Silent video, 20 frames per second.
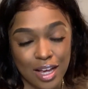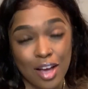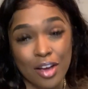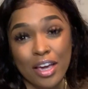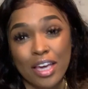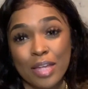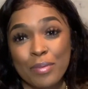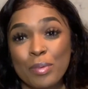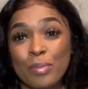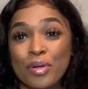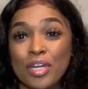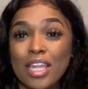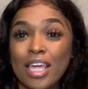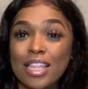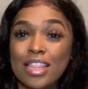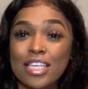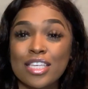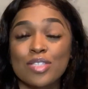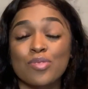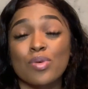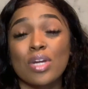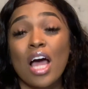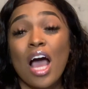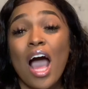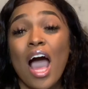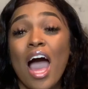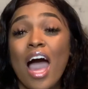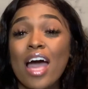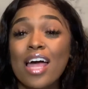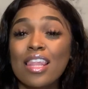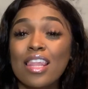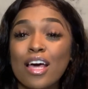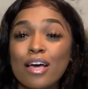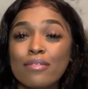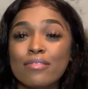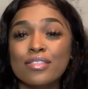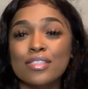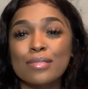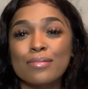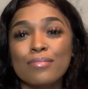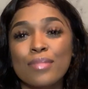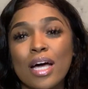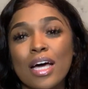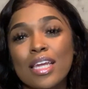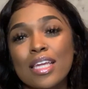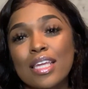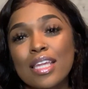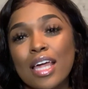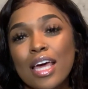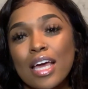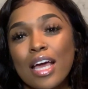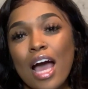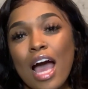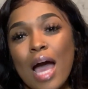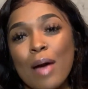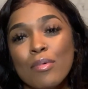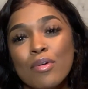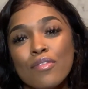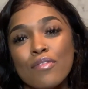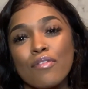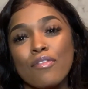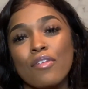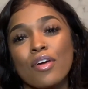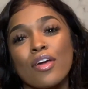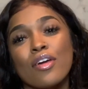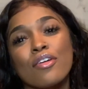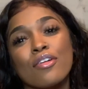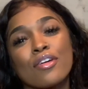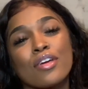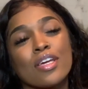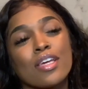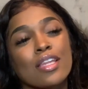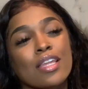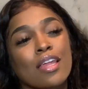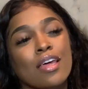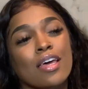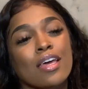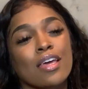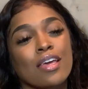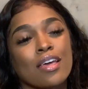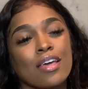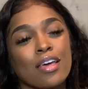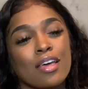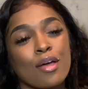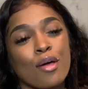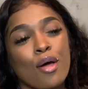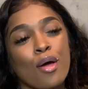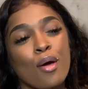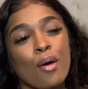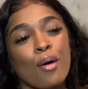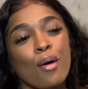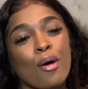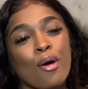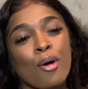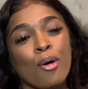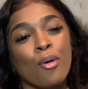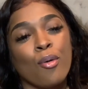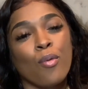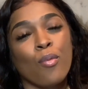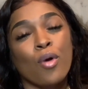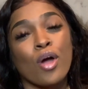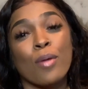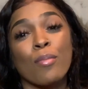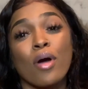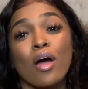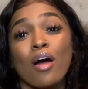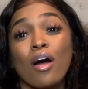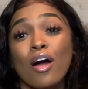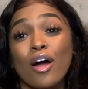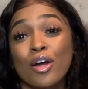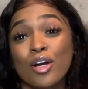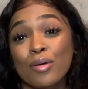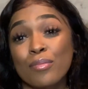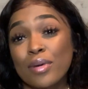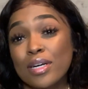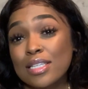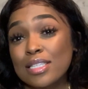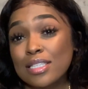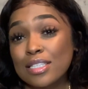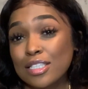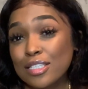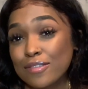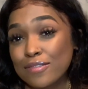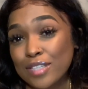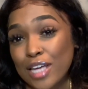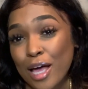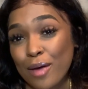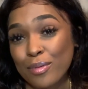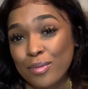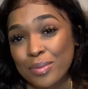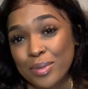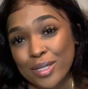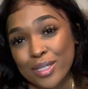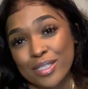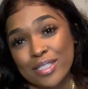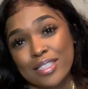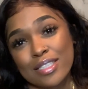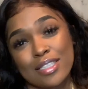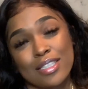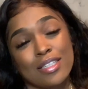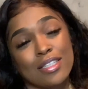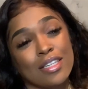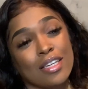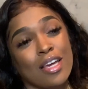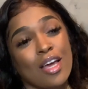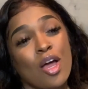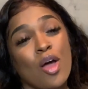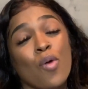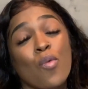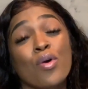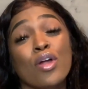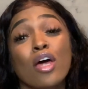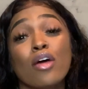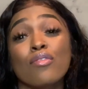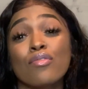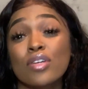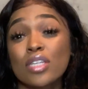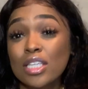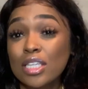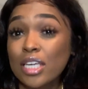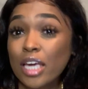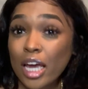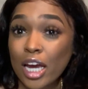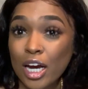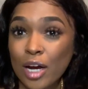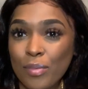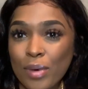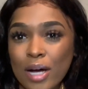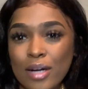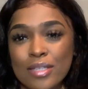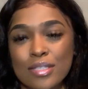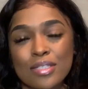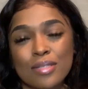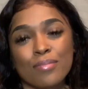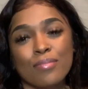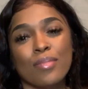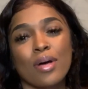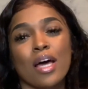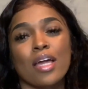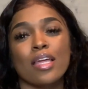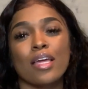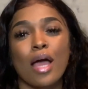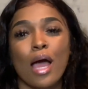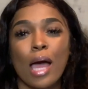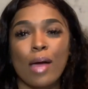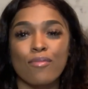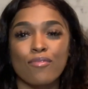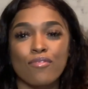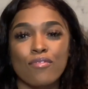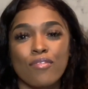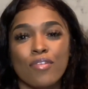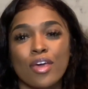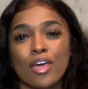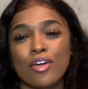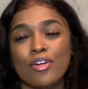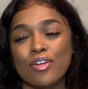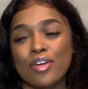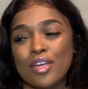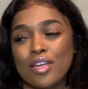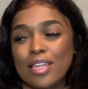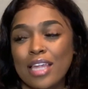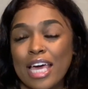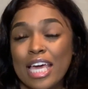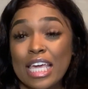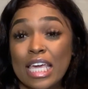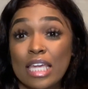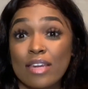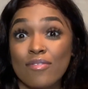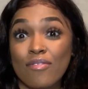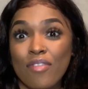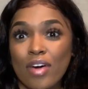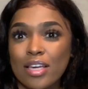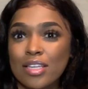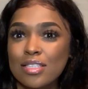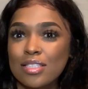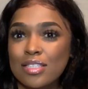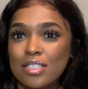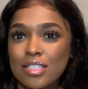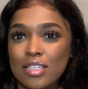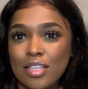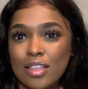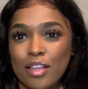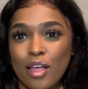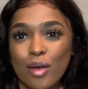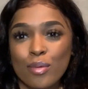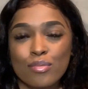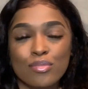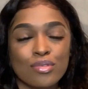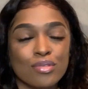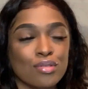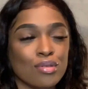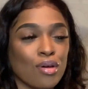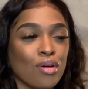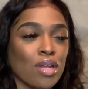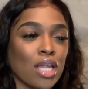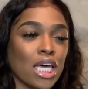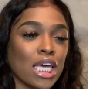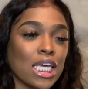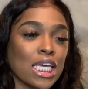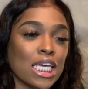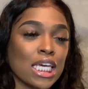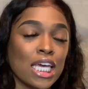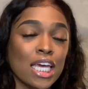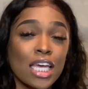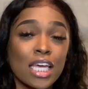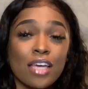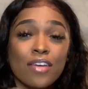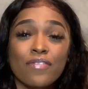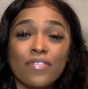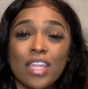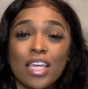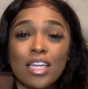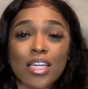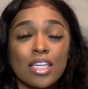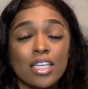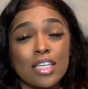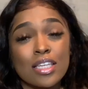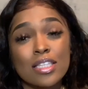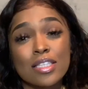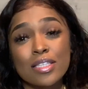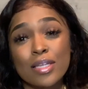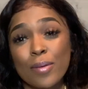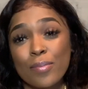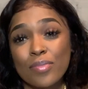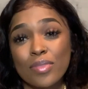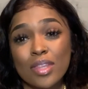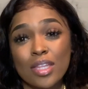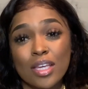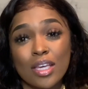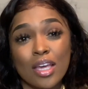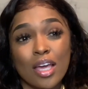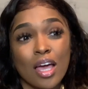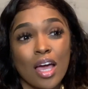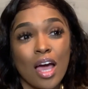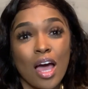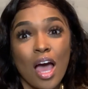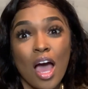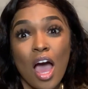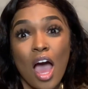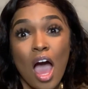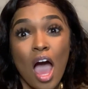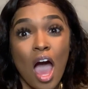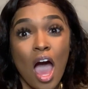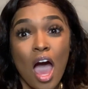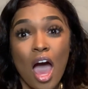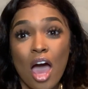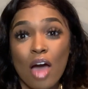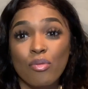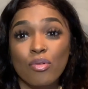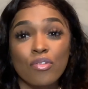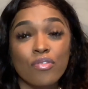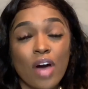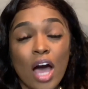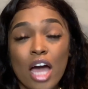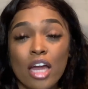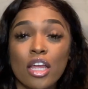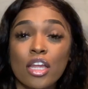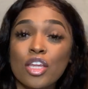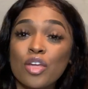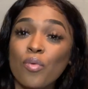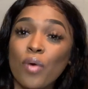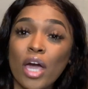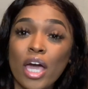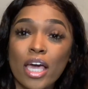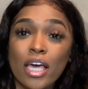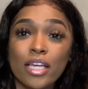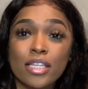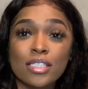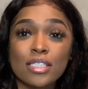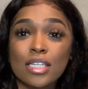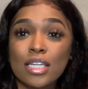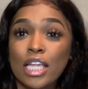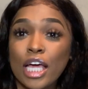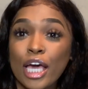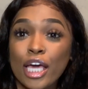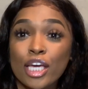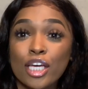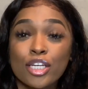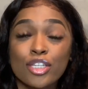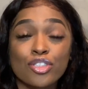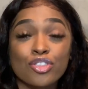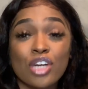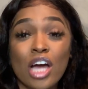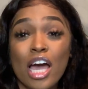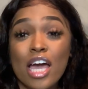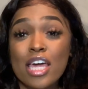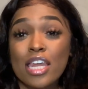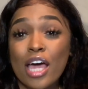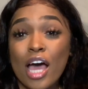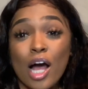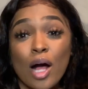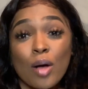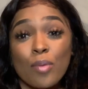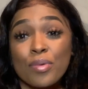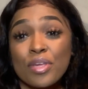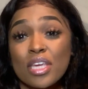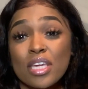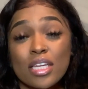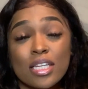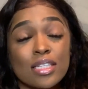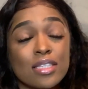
Okay, let me put it like this. When I love somebody, like, I'm a very, like, wear my heart on my sleeve type of person. When I really care about somebody, I'm very like invested in them. So like they need something, I will find any way to like try and help get